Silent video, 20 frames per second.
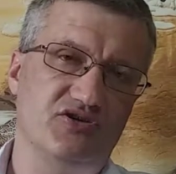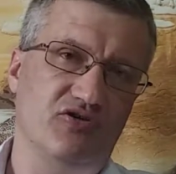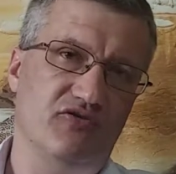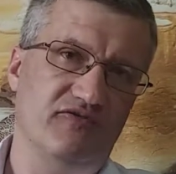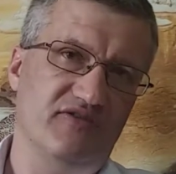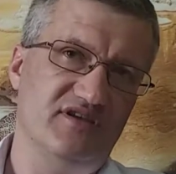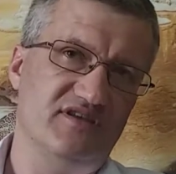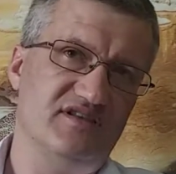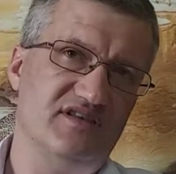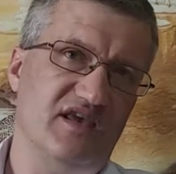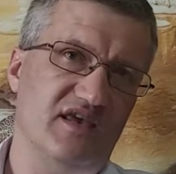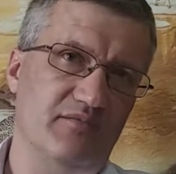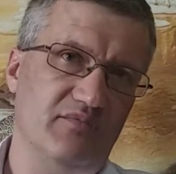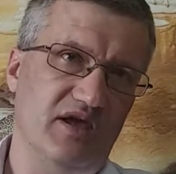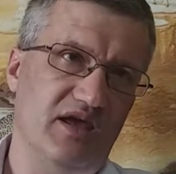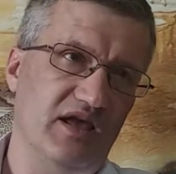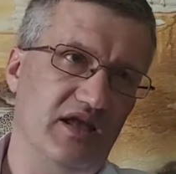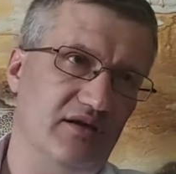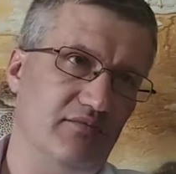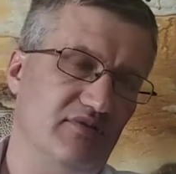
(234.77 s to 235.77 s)
of the same
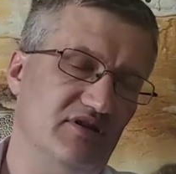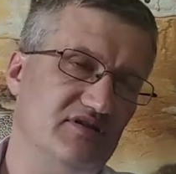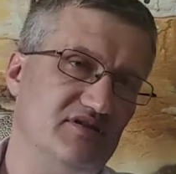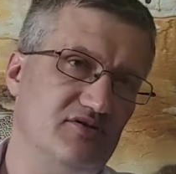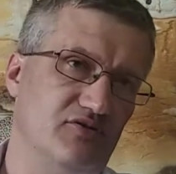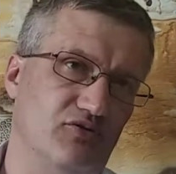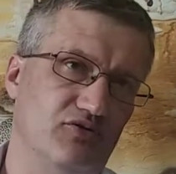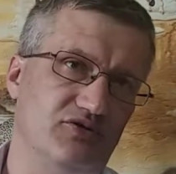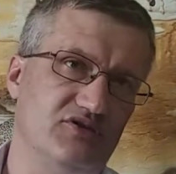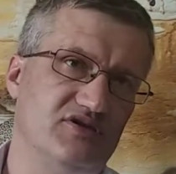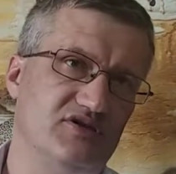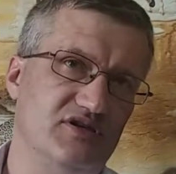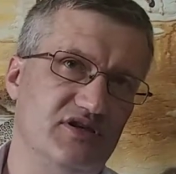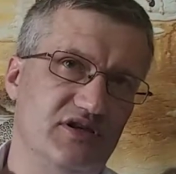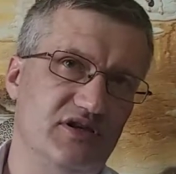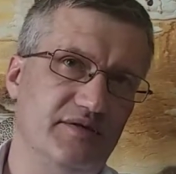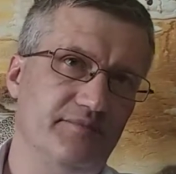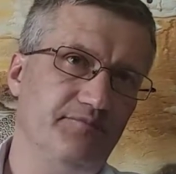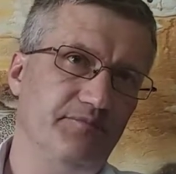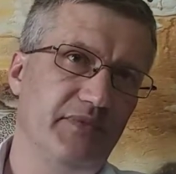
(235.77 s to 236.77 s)
animals, horned
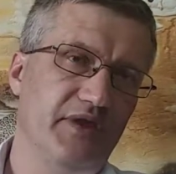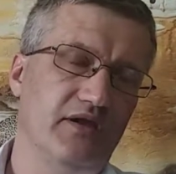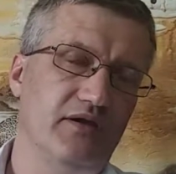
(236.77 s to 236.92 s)
deer,